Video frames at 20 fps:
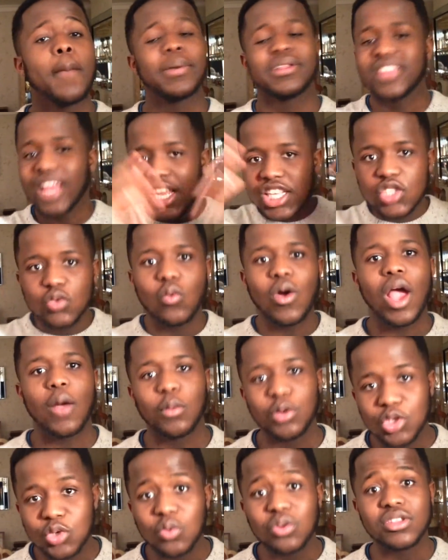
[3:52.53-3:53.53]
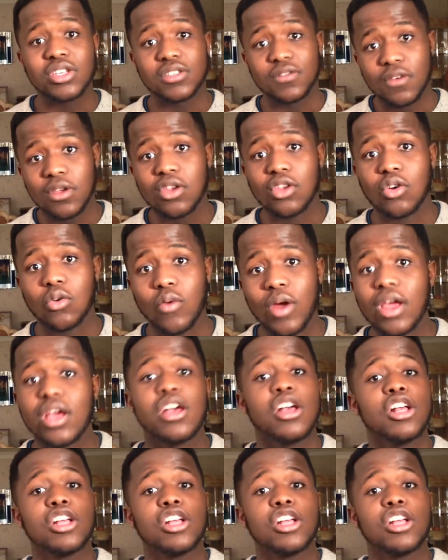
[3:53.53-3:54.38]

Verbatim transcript: But that's why we're doing this video, right?